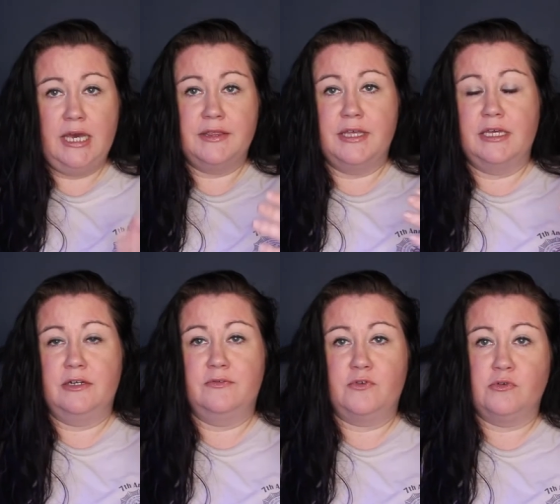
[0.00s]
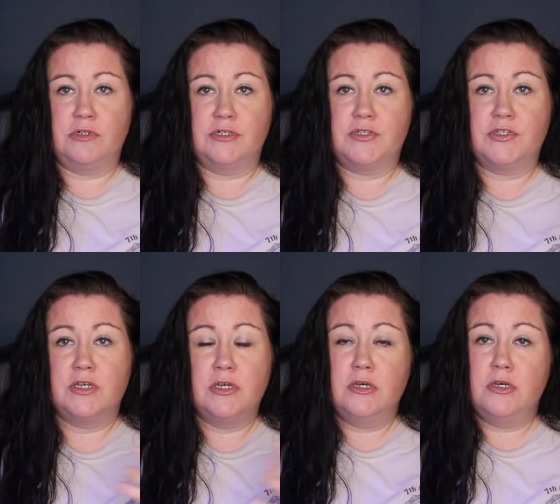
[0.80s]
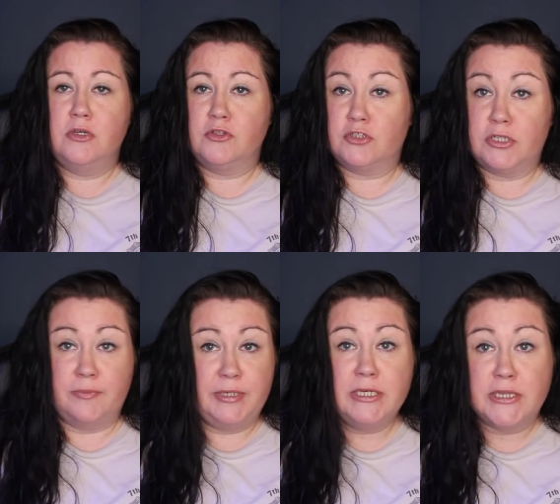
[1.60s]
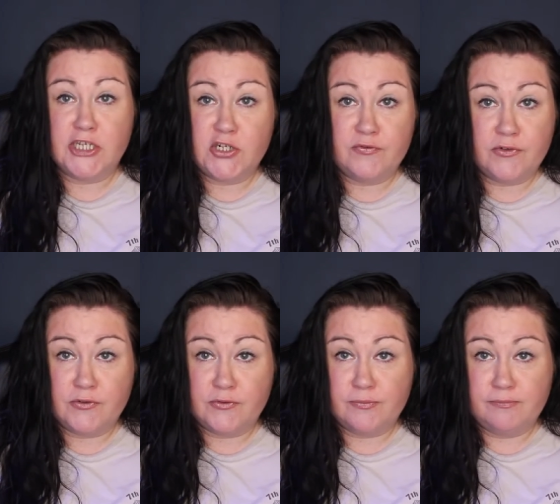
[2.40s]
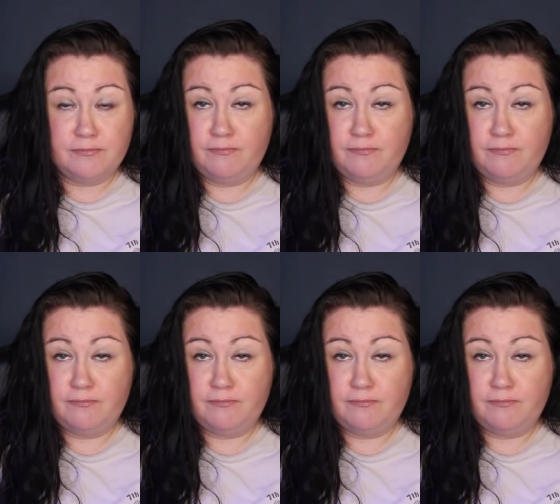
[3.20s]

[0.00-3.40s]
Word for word: And then of course, they're gonna be in there for